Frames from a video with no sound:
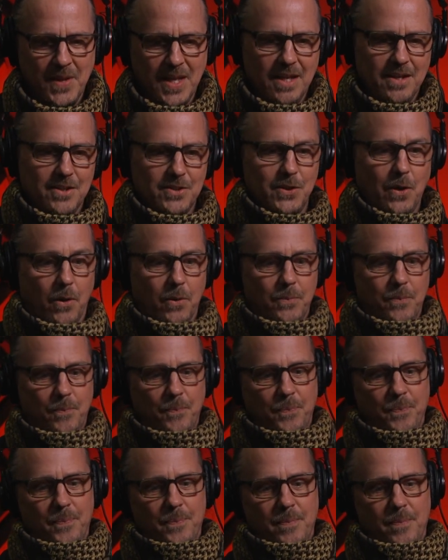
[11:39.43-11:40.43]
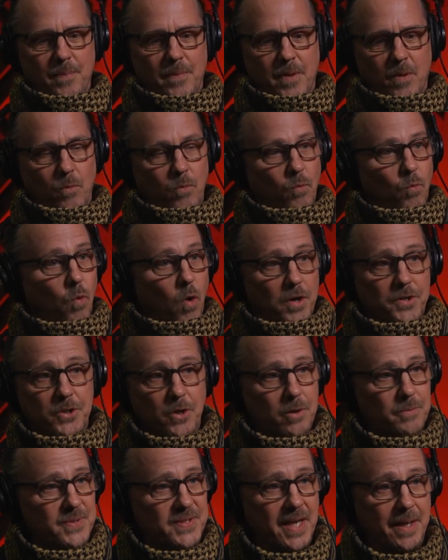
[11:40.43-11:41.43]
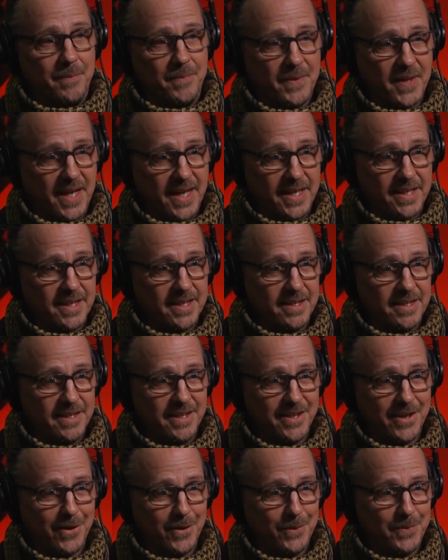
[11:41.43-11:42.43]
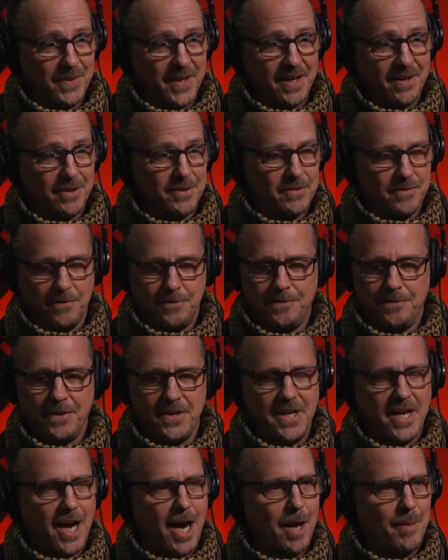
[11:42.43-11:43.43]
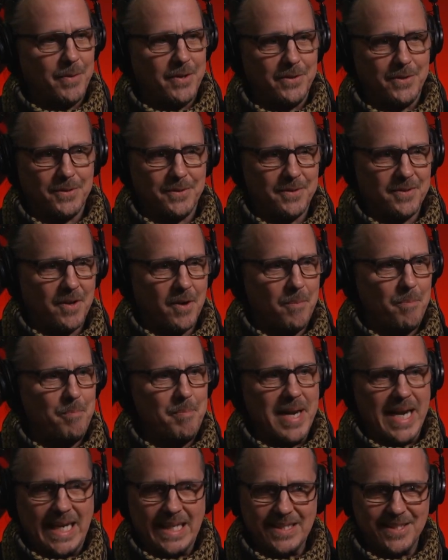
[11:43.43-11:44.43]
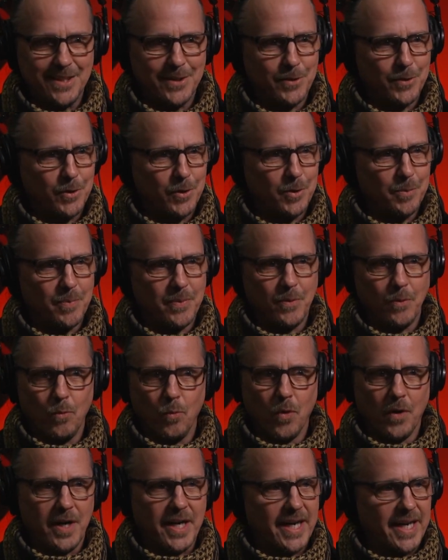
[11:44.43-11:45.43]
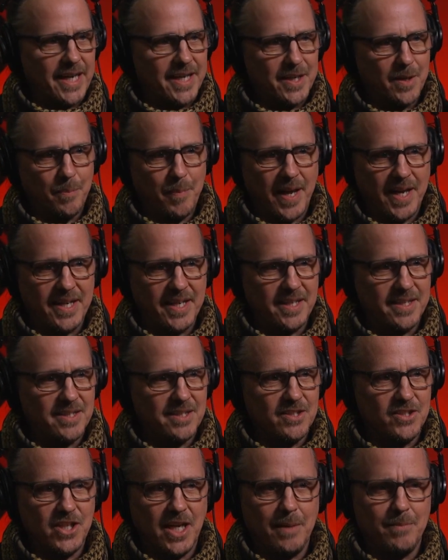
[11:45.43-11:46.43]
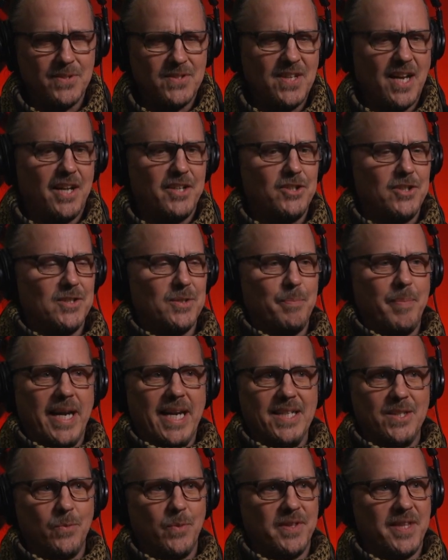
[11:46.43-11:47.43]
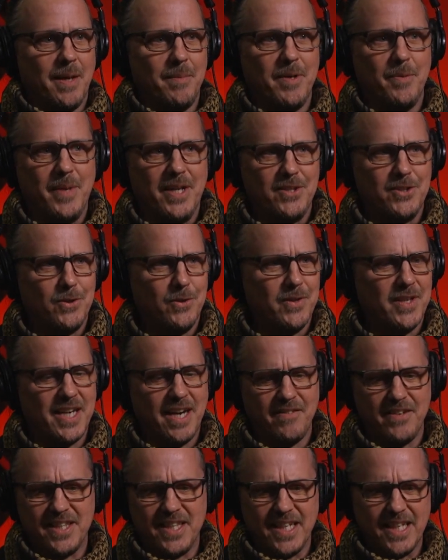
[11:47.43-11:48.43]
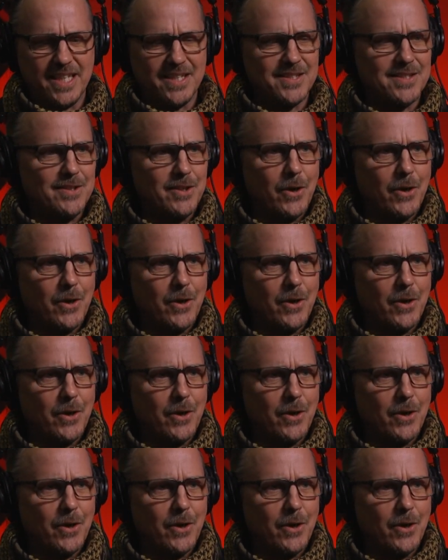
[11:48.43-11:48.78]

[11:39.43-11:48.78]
so wardrobe, same thing. They're phenomenal, amazing group, working independent. James touches base with them to make sure that everything is,